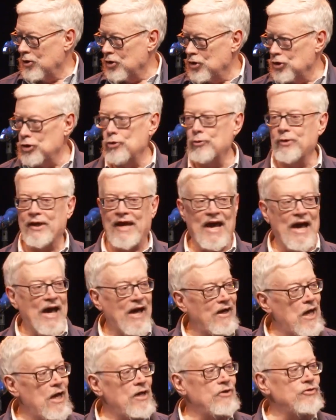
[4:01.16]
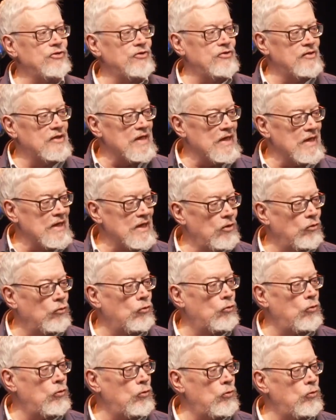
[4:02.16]
You cannot see
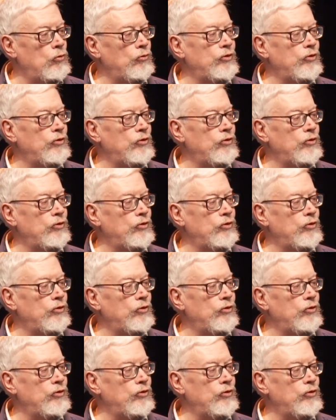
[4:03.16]
all